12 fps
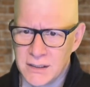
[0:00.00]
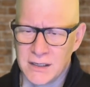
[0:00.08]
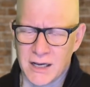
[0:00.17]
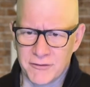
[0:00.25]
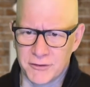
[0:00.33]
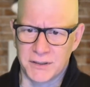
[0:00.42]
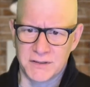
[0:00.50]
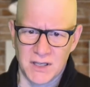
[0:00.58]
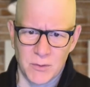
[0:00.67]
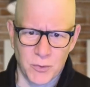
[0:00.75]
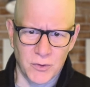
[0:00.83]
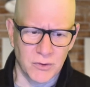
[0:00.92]
I have an
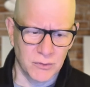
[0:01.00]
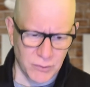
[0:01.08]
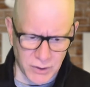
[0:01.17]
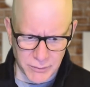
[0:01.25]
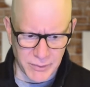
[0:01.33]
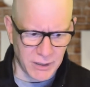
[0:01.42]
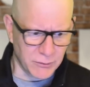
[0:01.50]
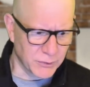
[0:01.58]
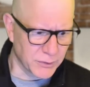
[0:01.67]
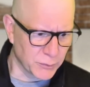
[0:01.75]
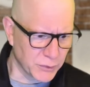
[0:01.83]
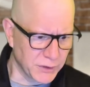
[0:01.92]
example where I'm at
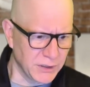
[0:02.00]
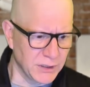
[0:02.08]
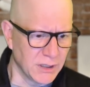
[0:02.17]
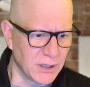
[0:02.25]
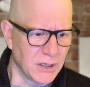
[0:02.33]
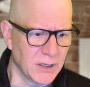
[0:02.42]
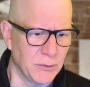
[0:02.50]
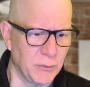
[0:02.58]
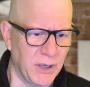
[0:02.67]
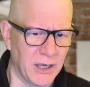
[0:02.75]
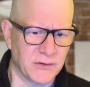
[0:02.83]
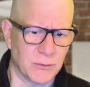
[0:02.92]
where we
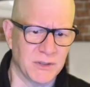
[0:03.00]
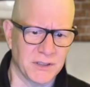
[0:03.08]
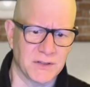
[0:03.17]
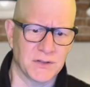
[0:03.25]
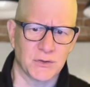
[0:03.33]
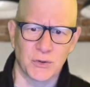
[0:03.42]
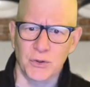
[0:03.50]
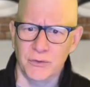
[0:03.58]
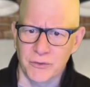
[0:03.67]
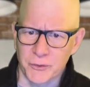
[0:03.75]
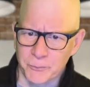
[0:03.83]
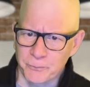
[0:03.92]
had some legacy
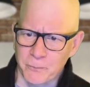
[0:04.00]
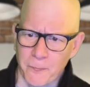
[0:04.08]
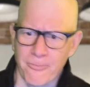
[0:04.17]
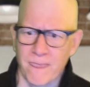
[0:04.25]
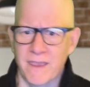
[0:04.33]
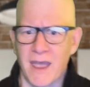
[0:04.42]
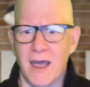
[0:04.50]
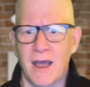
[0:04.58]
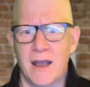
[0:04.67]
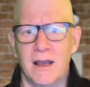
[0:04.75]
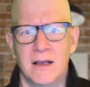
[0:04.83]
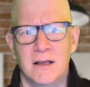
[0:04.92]
server
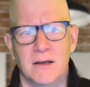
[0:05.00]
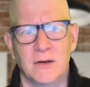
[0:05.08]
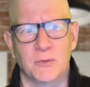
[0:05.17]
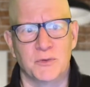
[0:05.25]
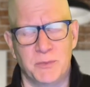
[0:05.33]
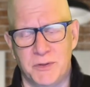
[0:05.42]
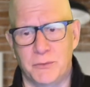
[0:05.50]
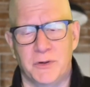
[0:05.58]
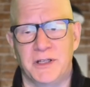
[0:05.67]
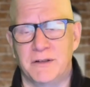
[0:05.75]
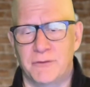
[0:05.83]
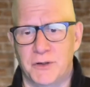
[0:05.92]
that was been
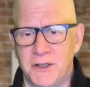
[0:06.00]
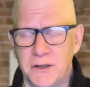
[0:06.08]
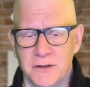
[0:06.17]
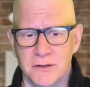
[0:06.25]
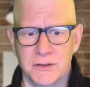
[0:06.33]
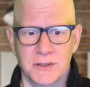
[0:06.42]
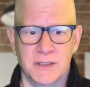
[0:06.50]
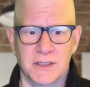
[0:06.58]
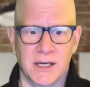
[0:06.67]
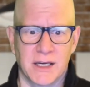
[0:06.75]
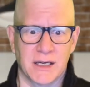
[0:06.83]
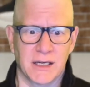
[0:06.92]
running for years
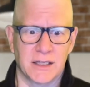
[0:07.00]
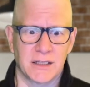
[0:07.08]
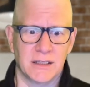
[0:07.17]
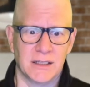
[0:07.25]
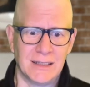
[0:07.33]
and